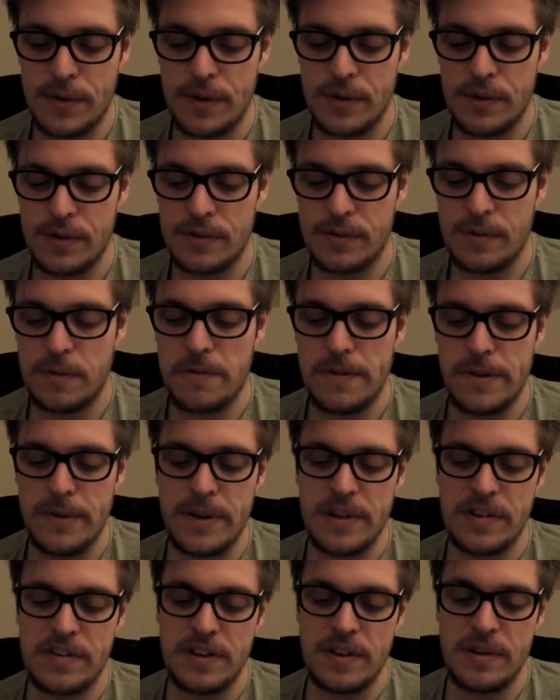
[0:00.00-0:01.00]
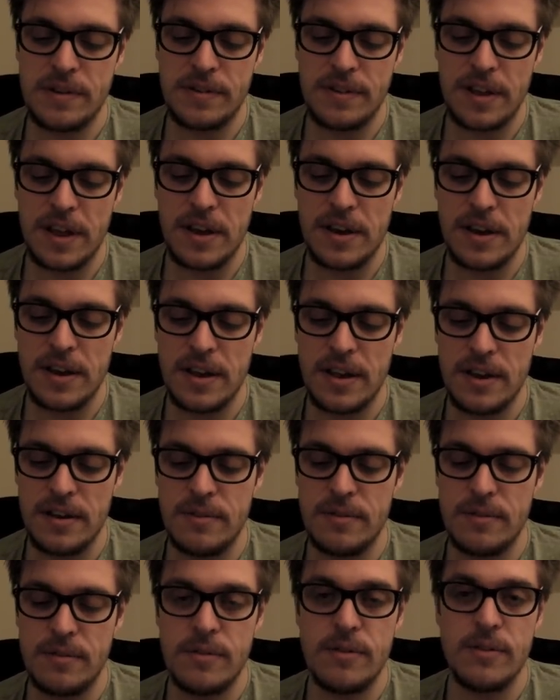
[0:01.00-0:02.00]
course of a few issues and,
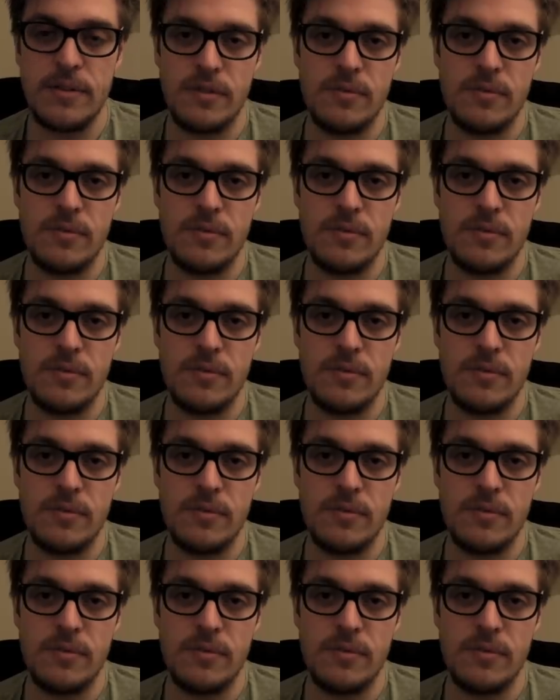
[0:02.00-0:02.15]
and